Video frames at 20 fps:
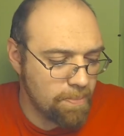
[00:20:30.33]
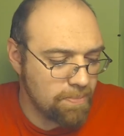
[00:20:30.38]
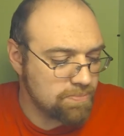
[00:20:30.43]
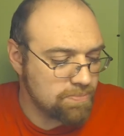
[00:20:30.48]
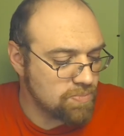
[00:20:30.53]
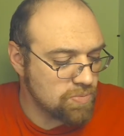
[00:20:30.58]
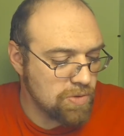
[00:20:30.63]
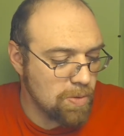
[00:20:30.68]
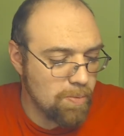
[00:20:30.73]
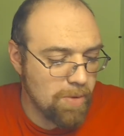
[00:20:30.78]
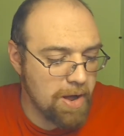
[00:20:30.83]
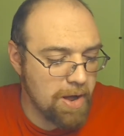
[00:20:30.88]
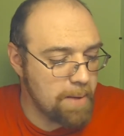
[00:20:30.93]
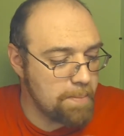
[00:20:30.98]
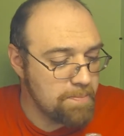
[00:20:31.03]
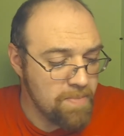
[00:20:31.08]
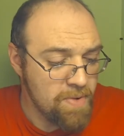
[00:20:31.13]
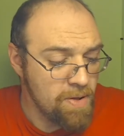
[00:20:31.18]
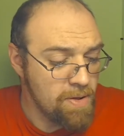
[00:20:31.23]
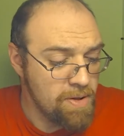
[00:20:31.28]
But
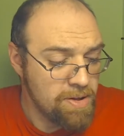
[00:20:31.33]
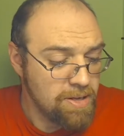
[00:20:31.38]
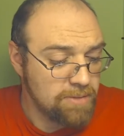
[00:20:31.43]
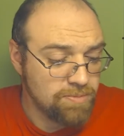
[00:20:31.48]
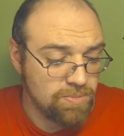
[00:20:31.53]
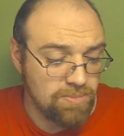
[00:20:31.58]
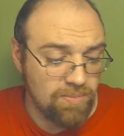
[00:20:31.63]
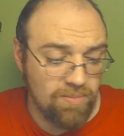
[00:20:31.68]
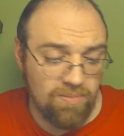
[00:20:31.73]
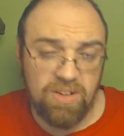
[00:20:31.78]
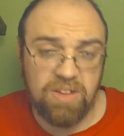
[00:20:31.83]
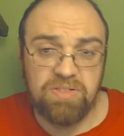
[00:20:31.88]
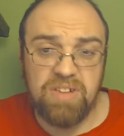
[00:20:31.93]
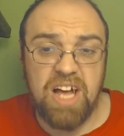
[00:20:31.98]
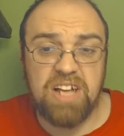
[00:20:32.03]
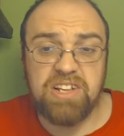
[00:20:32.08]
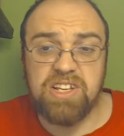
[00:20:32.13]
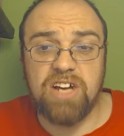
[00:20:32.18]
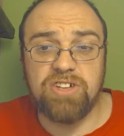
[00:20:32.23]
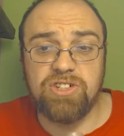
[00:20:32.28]

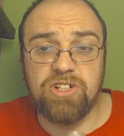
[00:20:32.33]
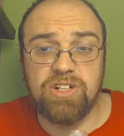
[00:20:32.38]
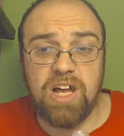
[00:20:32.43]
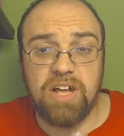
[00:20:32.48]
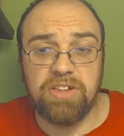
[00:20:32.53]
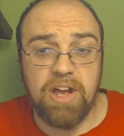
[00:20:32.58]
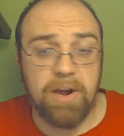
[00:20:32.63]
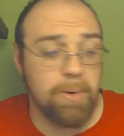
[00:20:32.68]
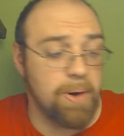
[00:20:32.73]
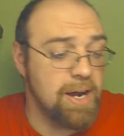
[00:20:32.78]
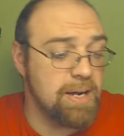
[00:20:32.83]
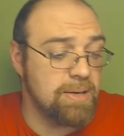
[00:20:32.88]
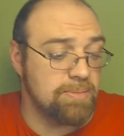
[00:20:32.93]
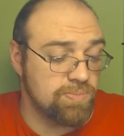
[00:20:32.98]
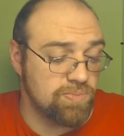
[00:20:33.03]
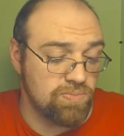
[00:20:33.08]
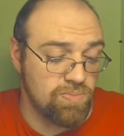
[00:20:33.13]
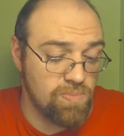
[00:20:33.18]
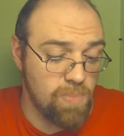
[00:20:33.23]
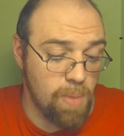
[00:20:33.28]
that's actually not that great.
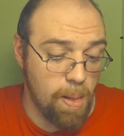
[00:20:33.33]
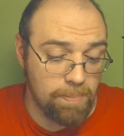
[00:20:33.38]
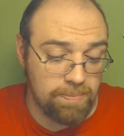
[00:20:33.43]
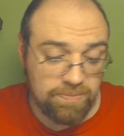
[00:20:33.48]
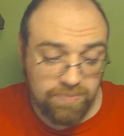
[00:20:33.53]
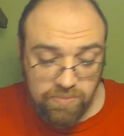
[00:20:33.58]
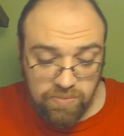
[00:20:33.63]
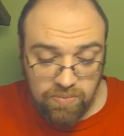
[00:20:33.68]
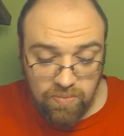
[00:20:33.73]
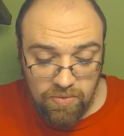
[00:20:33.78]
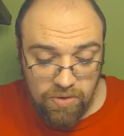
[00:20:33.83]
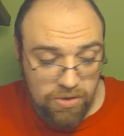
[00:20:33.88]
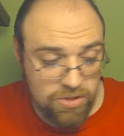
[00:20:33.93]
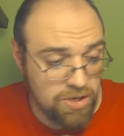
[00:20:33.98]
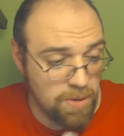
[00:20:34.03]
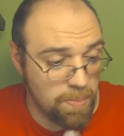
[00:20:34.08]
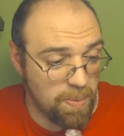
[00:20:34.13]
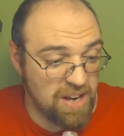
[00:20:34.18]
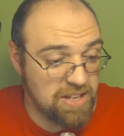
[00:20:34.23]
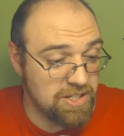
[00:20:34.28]

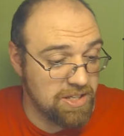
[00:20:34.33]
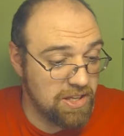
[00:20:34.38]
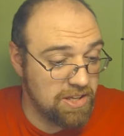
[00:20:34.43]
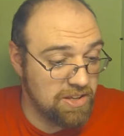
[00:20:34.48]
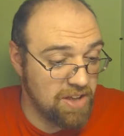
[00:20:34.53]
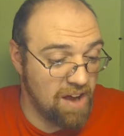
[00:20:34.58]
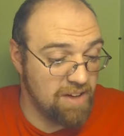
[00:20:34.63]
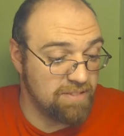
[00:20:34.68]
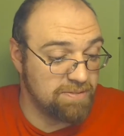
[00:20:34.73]
Surprisingly enough.